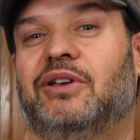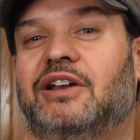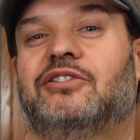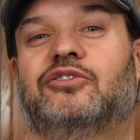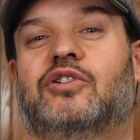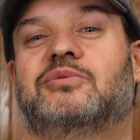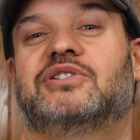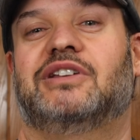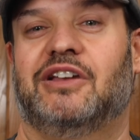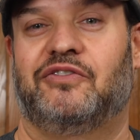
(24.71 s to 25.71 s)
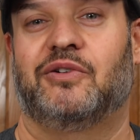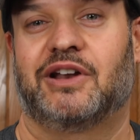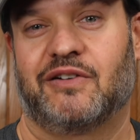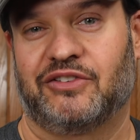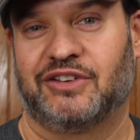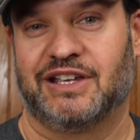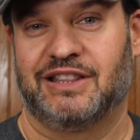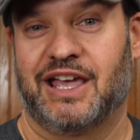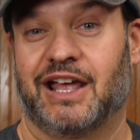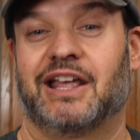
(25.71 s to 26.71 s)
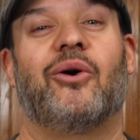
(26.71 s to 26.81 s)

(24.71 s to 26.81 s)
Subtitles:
in the description if you're interested in that.